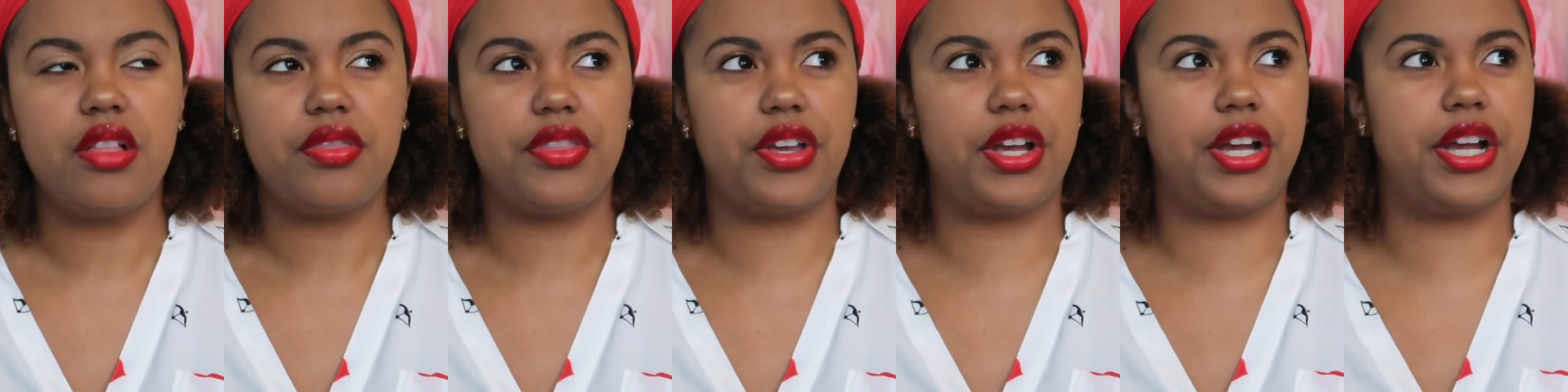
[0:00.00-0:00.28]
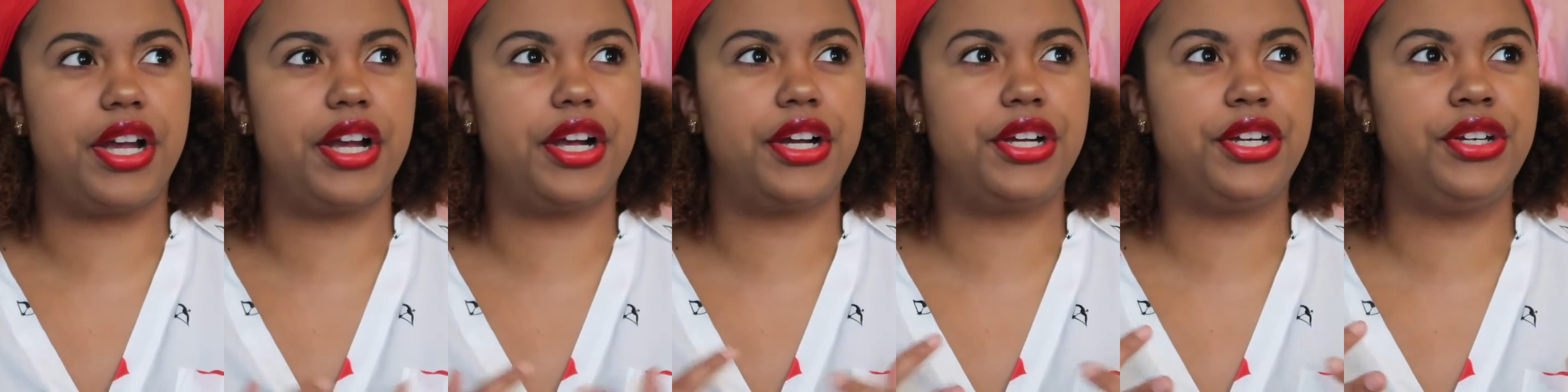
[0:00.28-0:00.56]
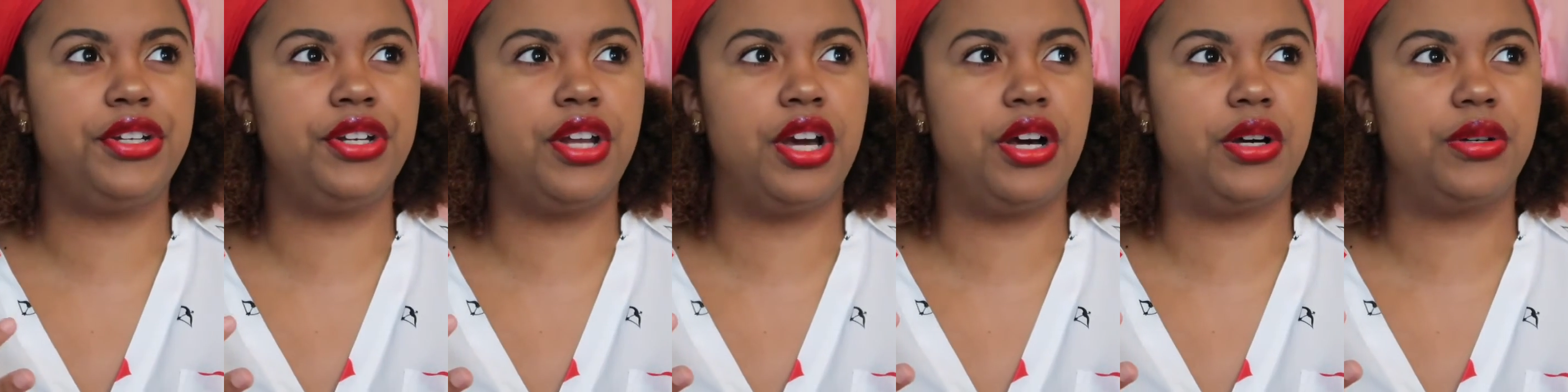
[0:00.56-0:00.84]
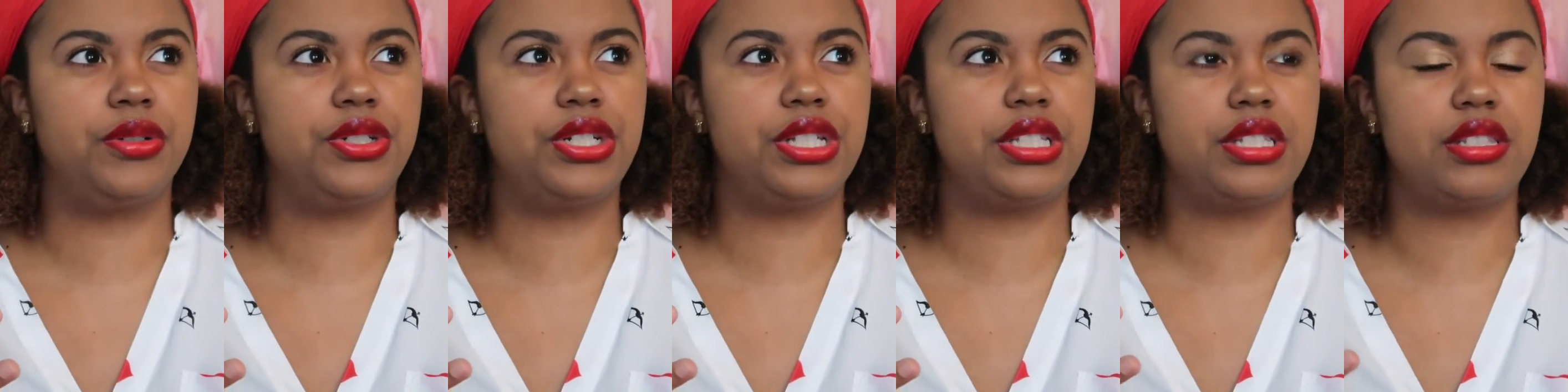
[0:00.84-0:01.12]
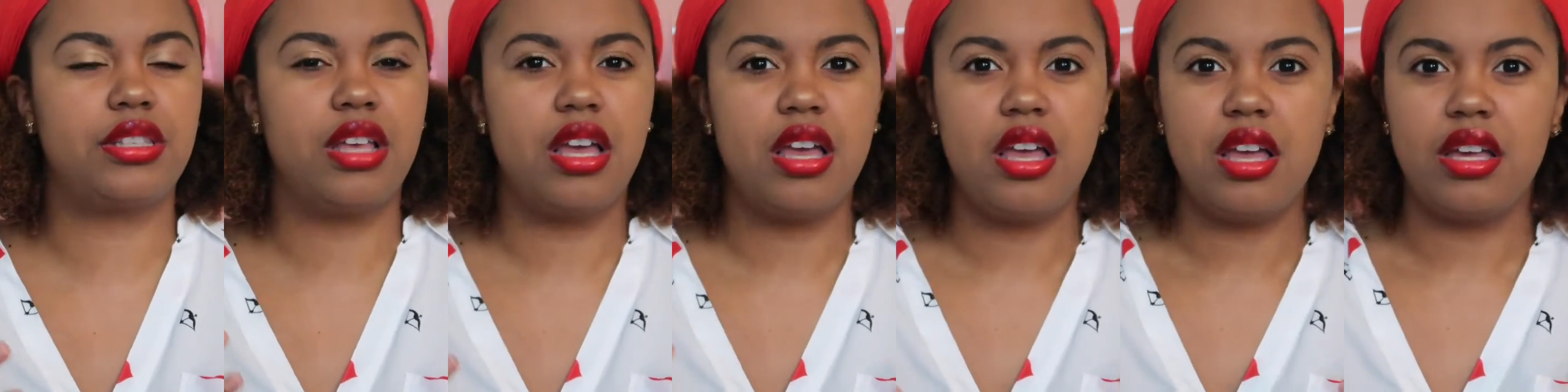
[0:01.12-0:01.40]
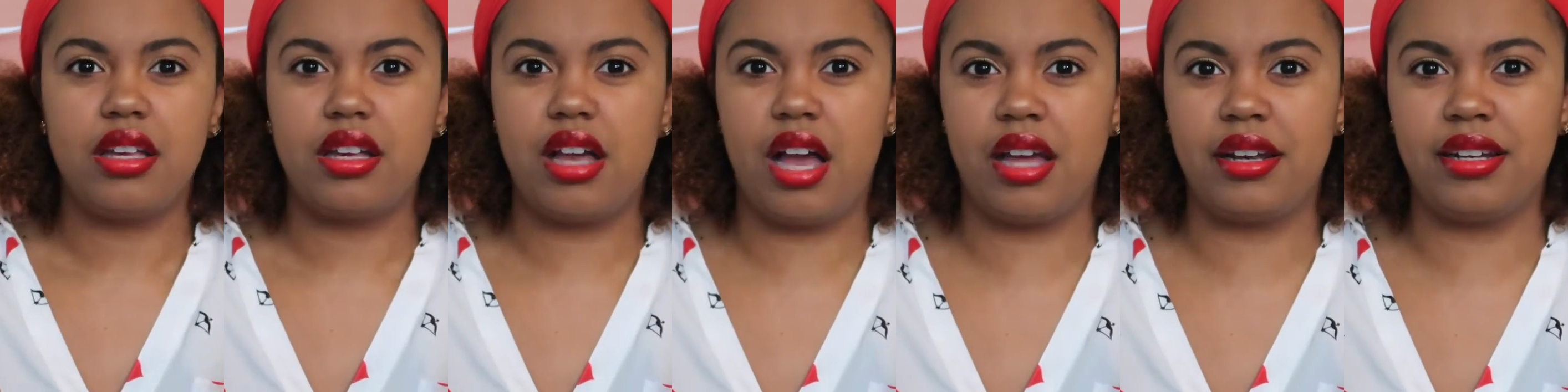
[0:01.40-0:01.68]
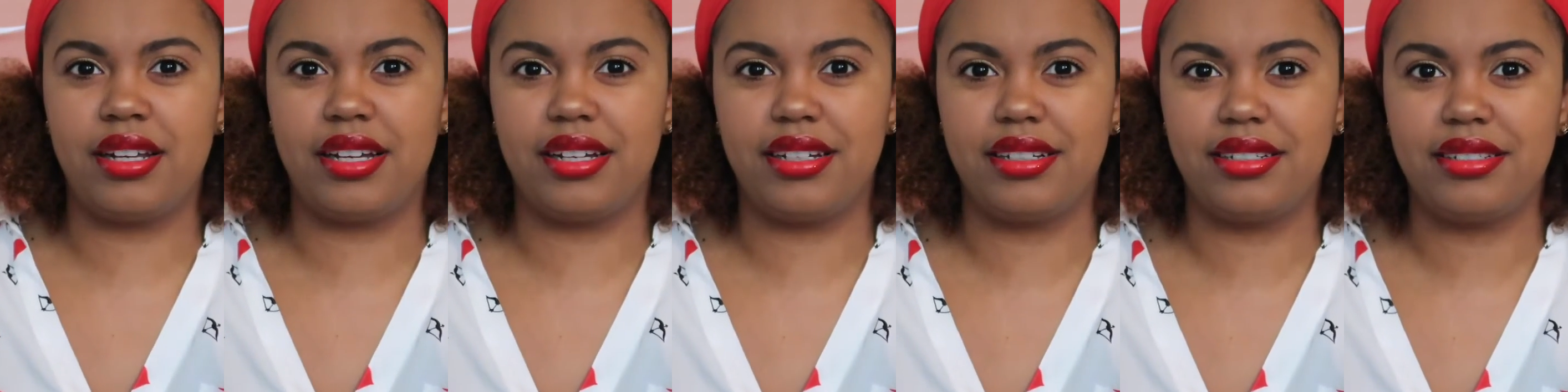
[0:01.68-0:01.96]
They're, you know, just
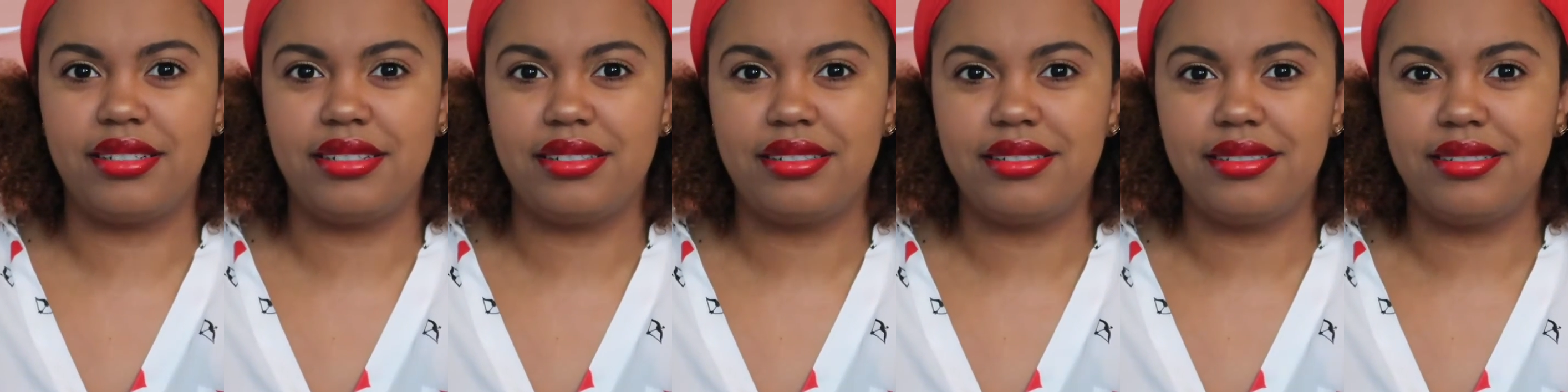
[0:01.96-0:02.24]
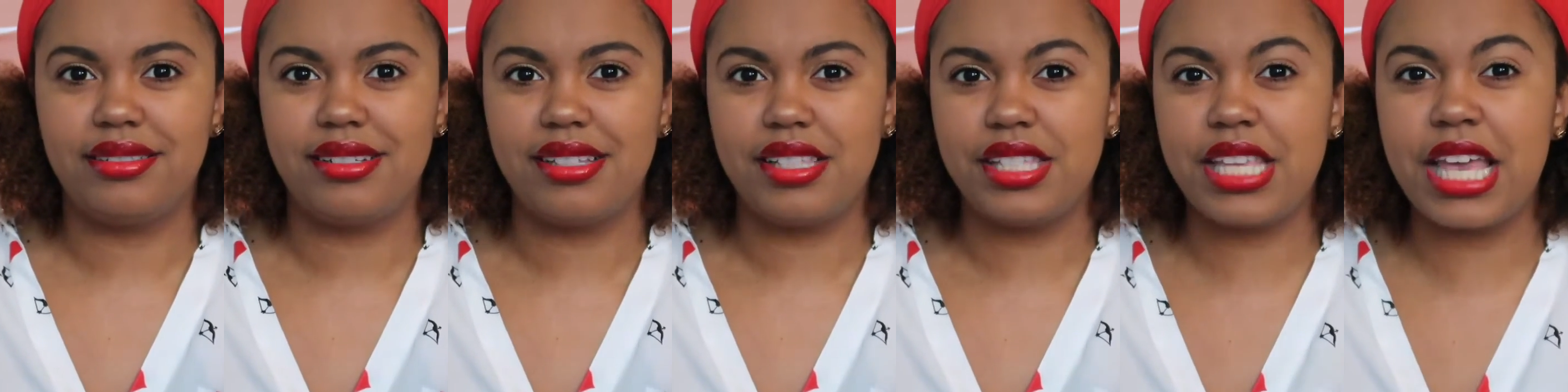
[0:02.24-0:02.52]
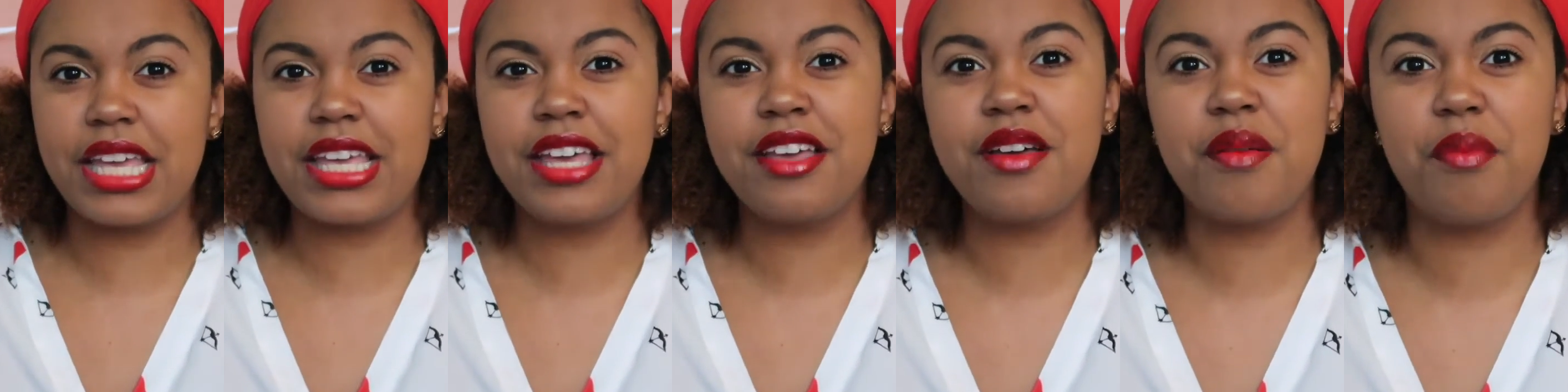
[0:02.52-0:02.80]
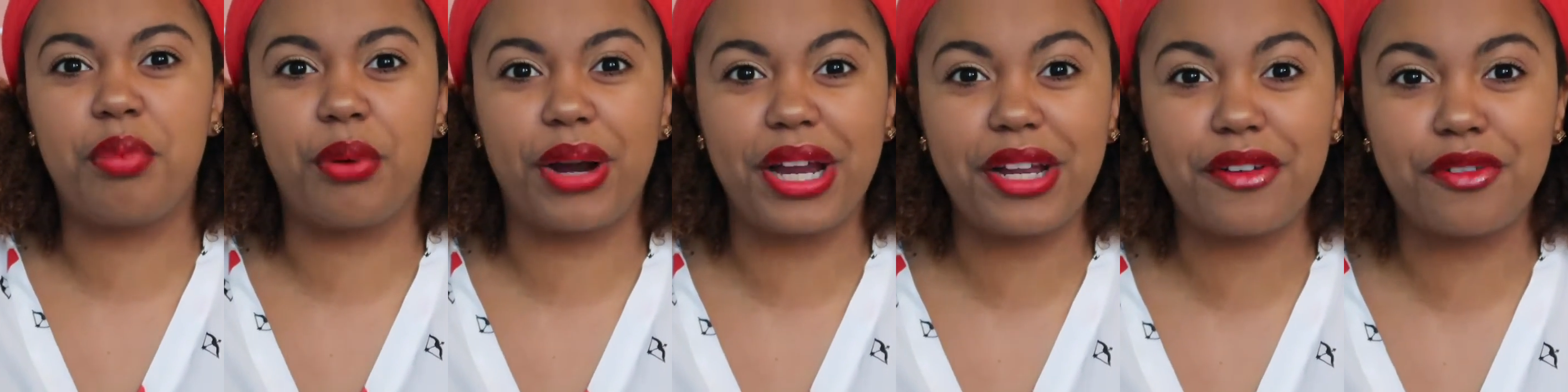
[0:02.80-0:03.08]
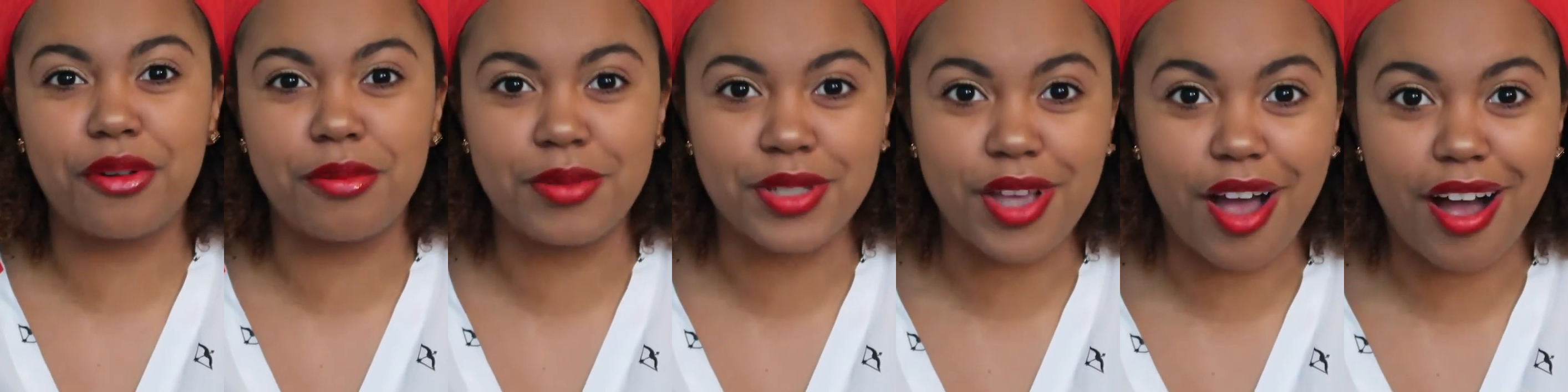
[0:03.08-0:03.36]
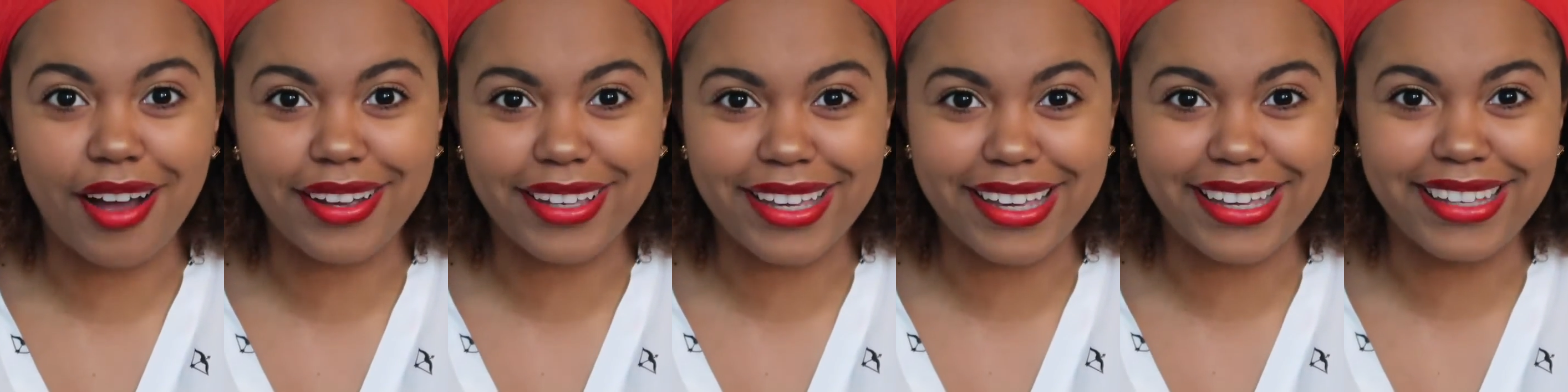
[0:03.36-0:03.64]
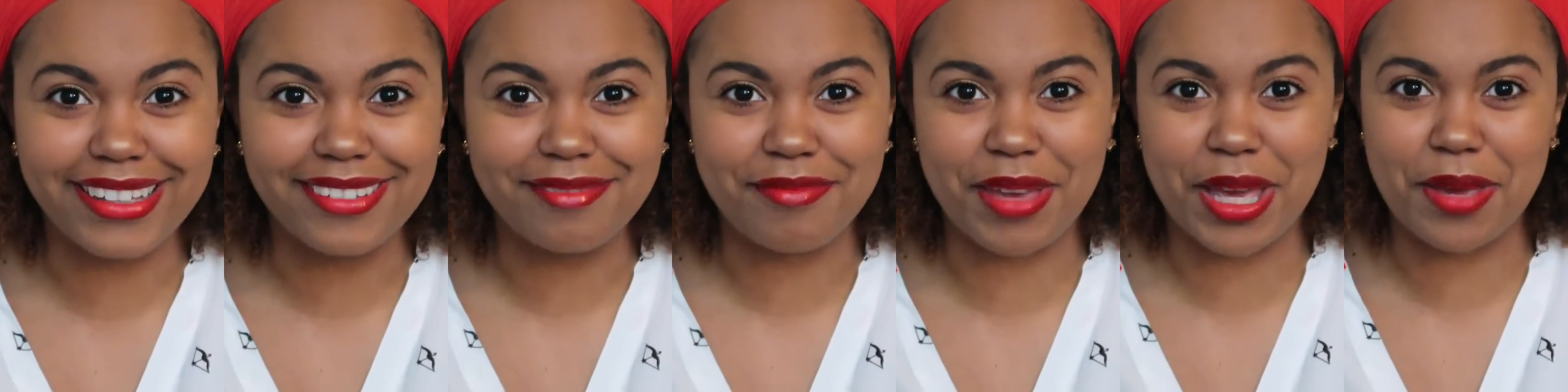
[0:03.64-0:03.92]
kind of taking a break from
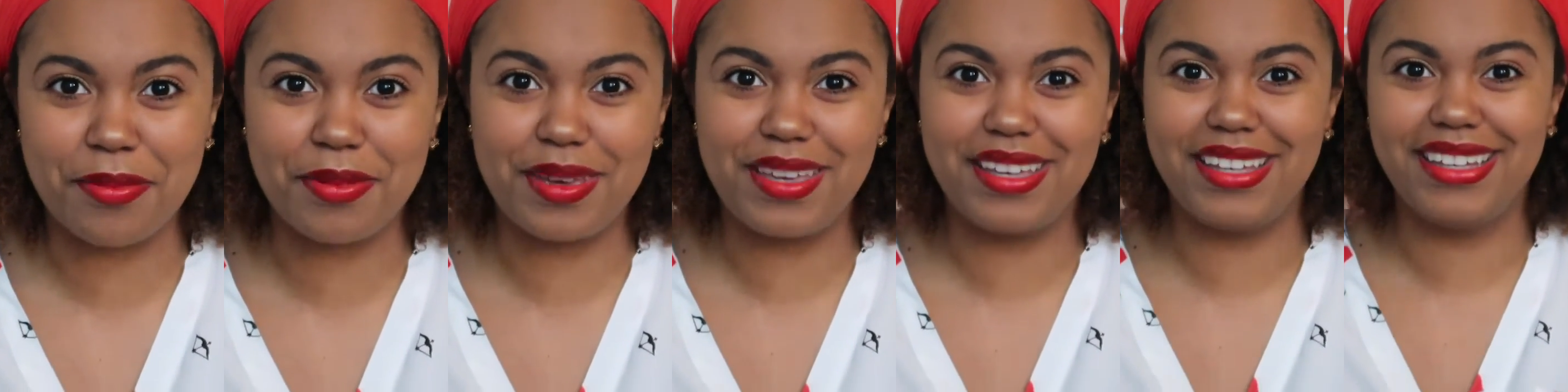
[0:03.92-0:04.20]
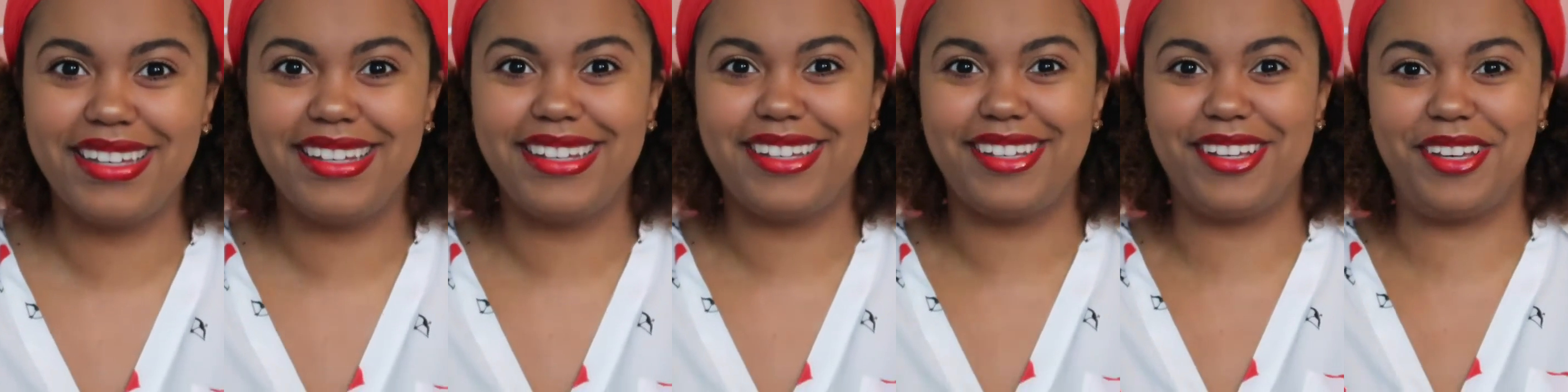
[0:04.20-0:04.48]
talking, maybe,